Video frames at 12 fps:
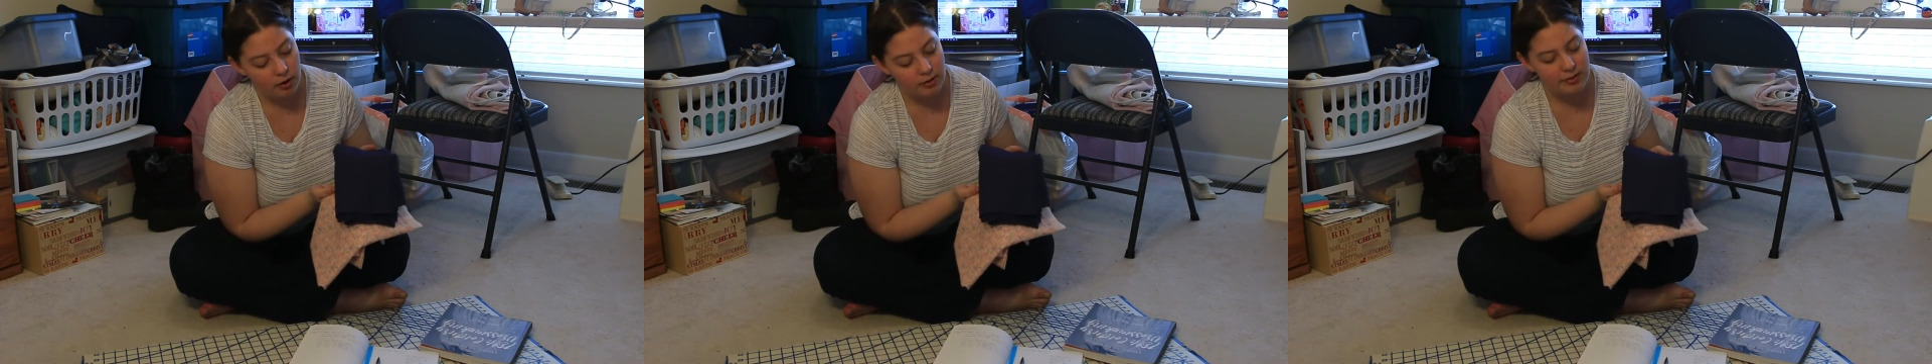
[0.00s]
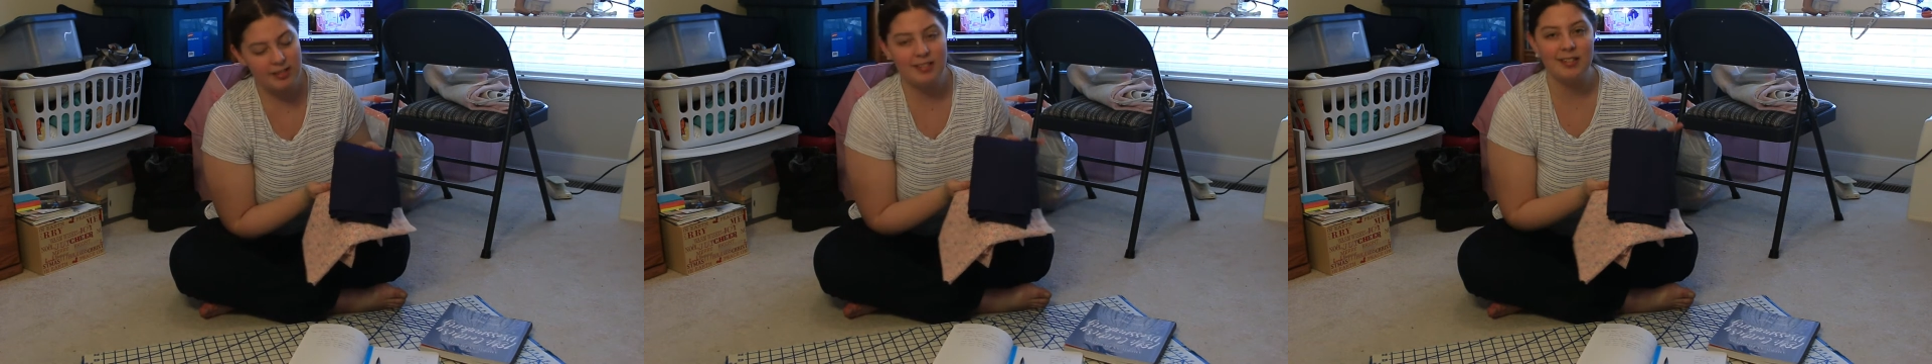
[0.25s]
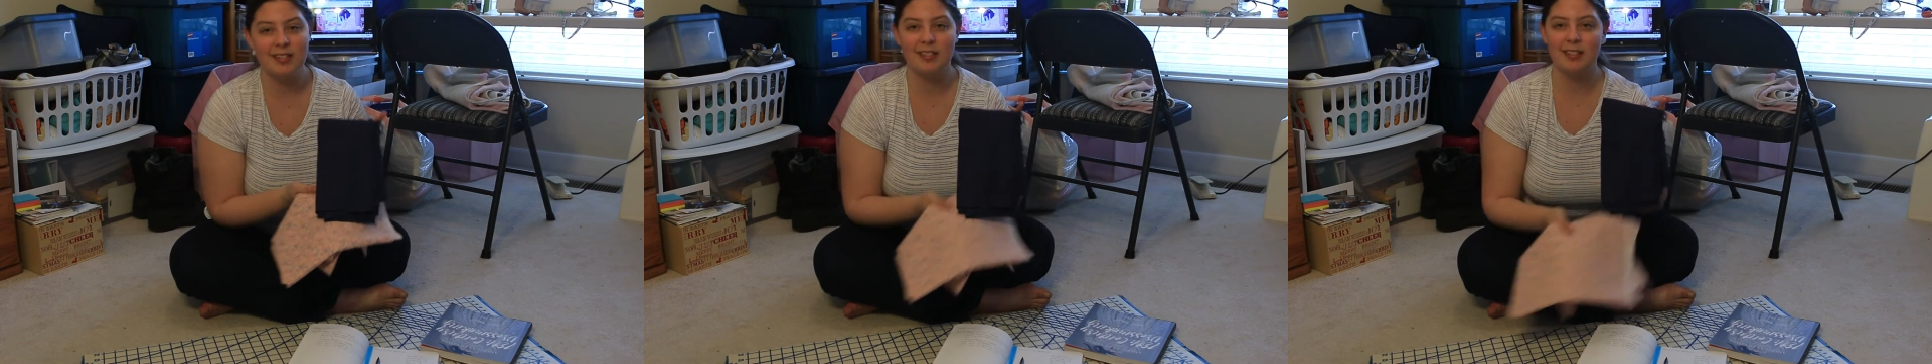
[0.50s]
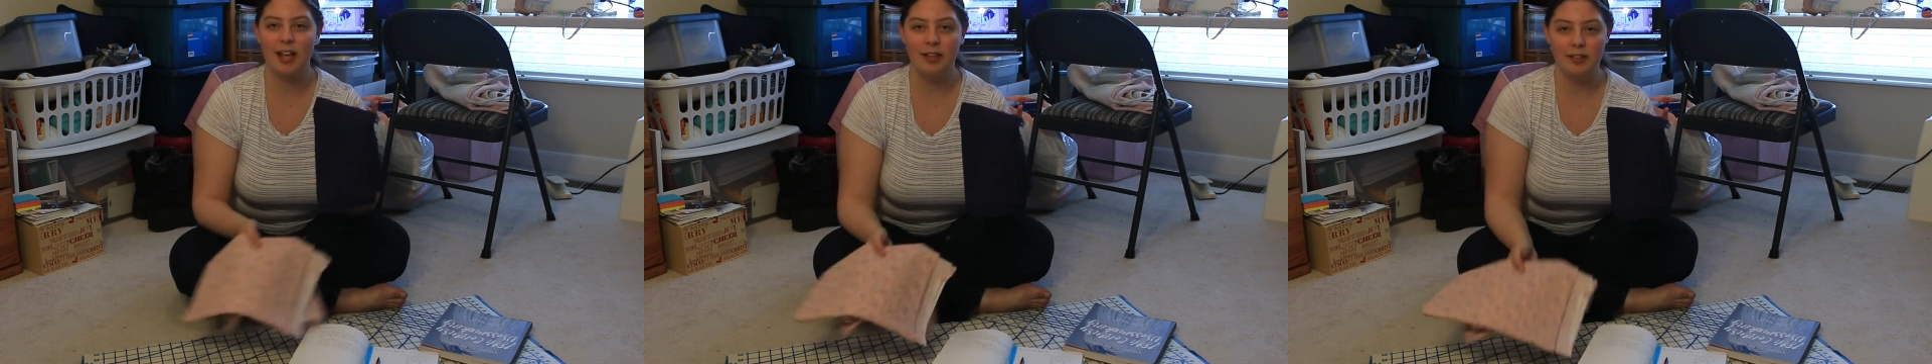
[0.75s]
since
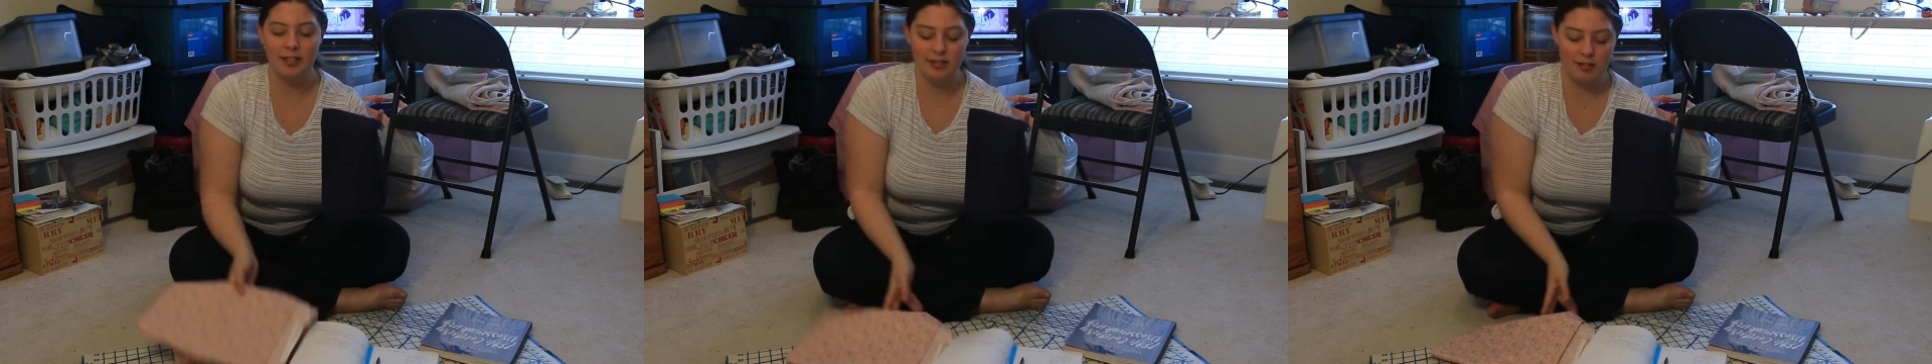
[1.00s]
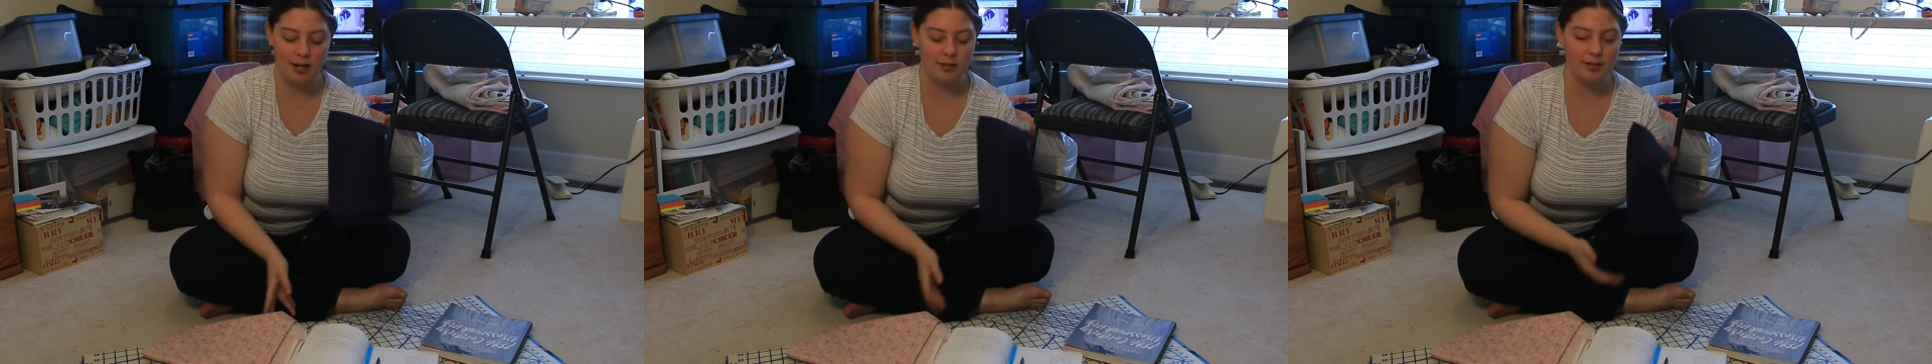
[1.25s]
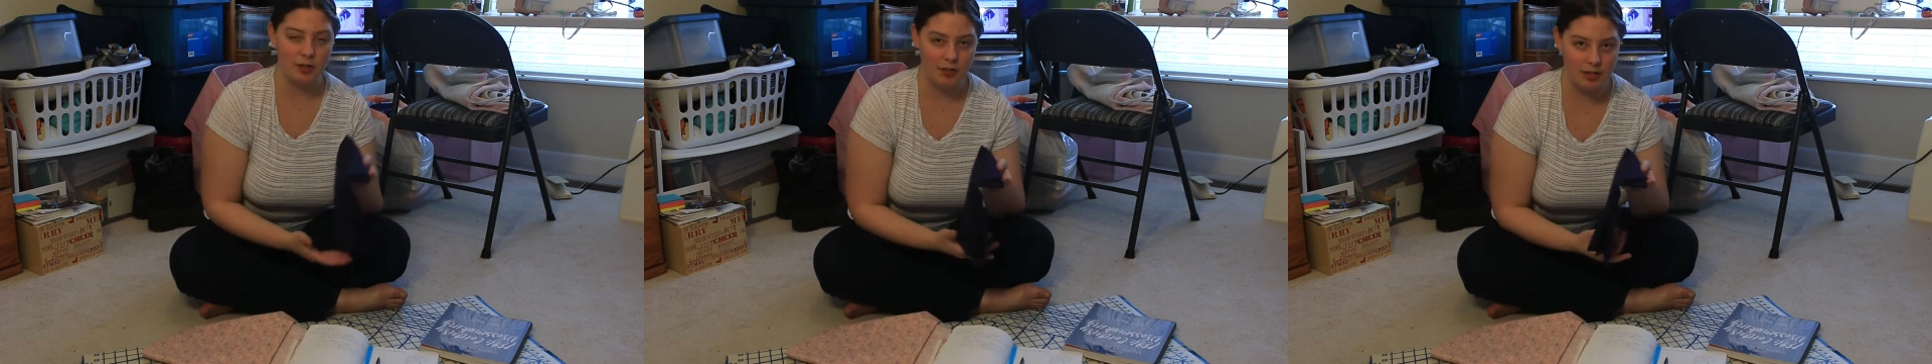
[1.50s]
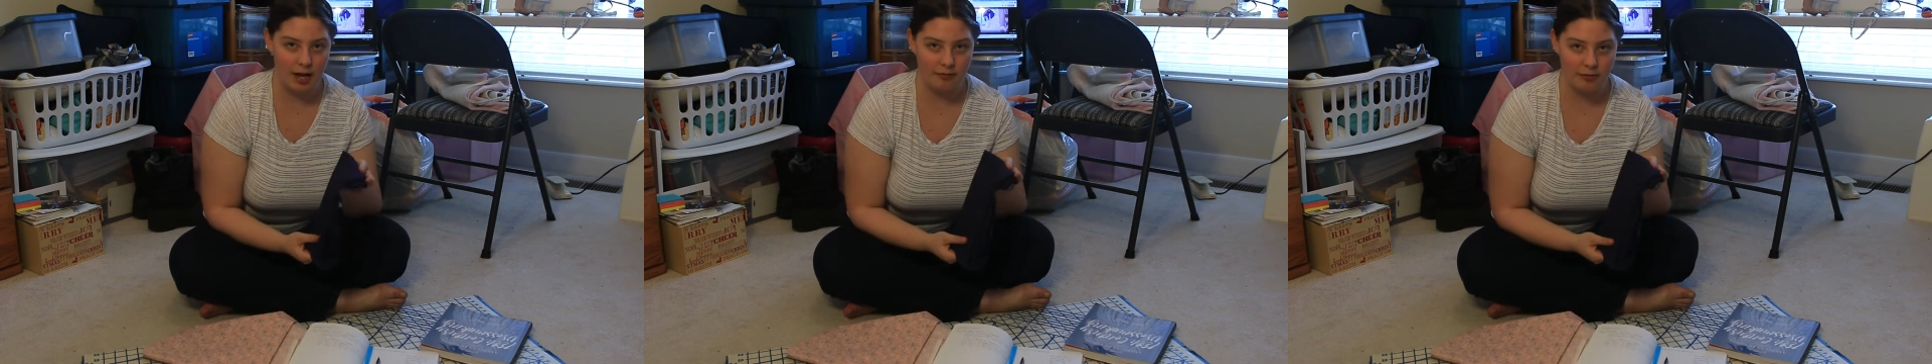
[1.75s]
sadly it's not silk
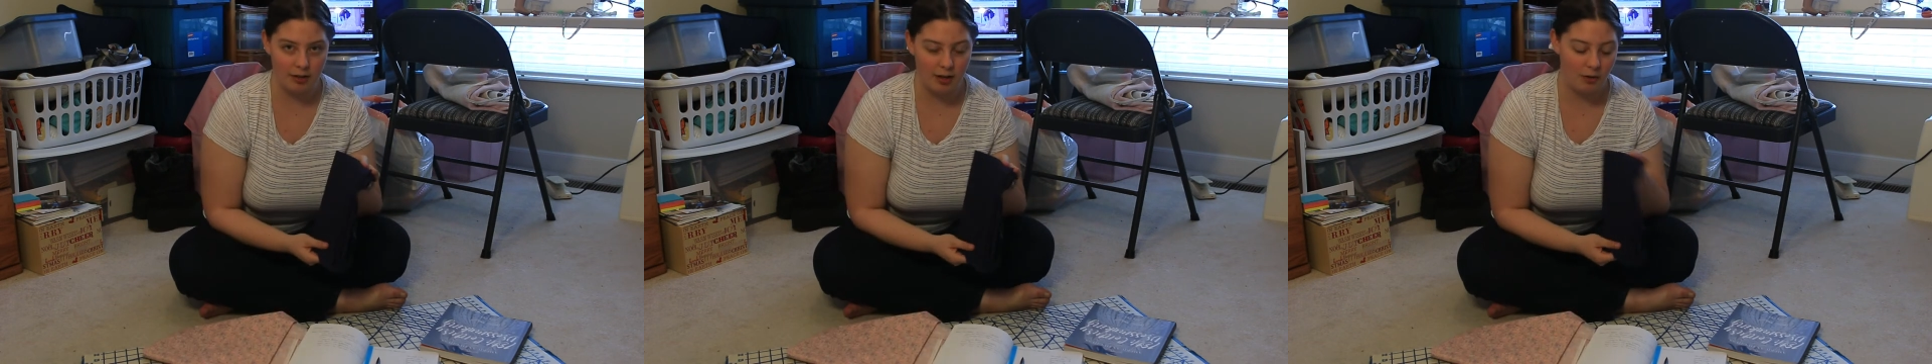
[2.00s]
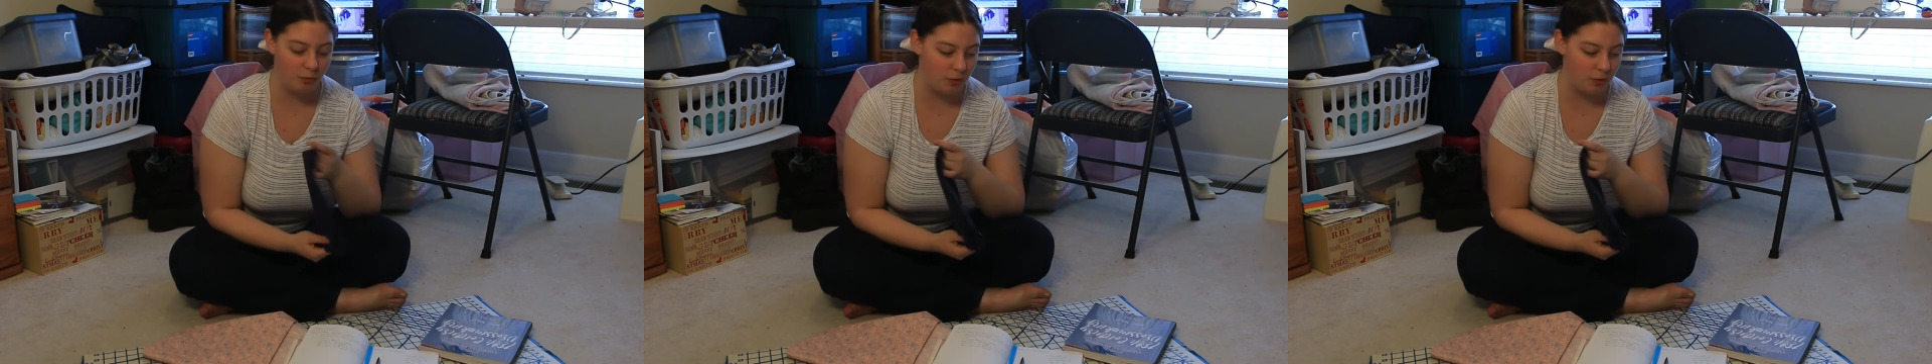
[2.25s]
taffeta,